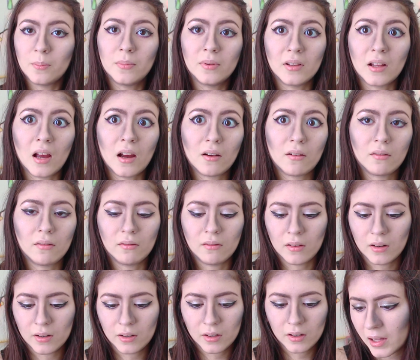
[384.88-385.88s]
the black
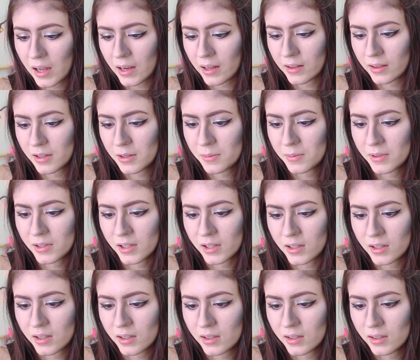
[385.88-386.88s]
one, black
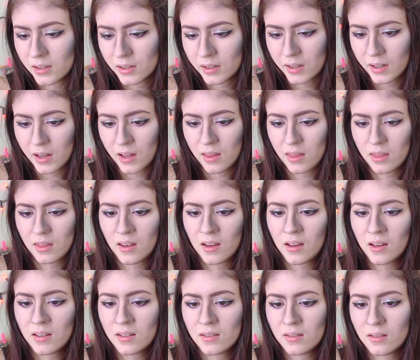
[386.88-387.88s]
lipstick. I
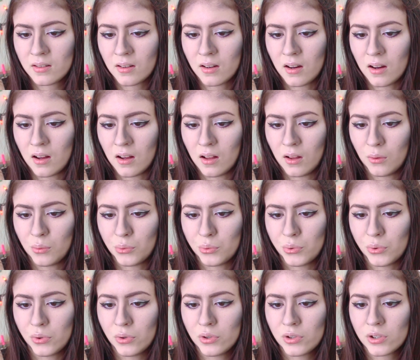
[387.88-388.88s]
think it's called
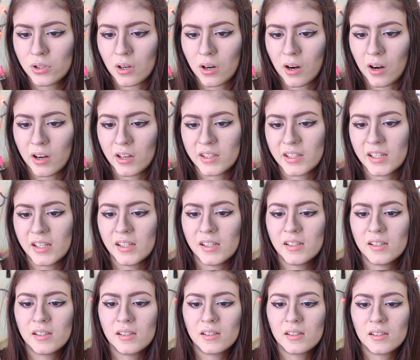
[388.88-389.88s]
Rouge
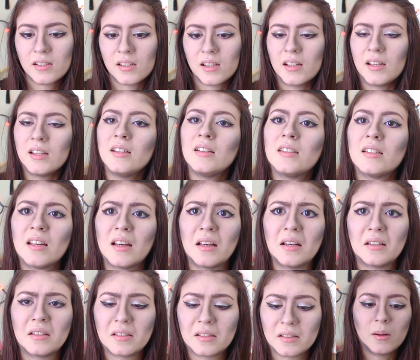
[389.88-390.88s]
Artist
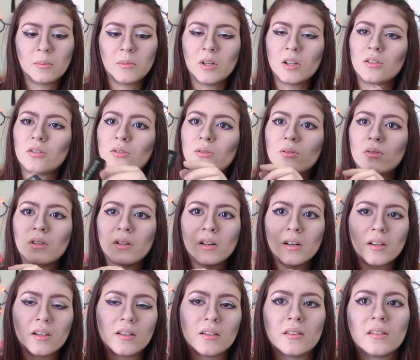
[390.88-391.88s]
Intense. I'm not sure.
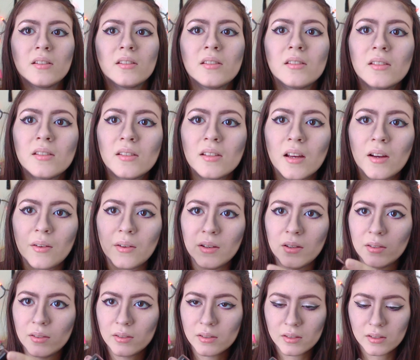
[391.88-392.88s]
This is how
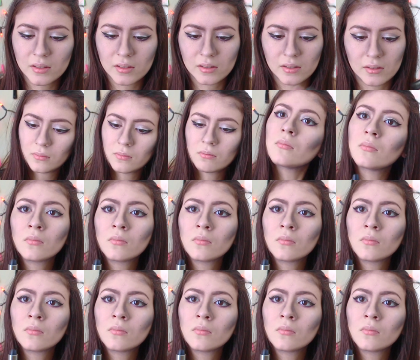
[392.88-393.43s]
it looks.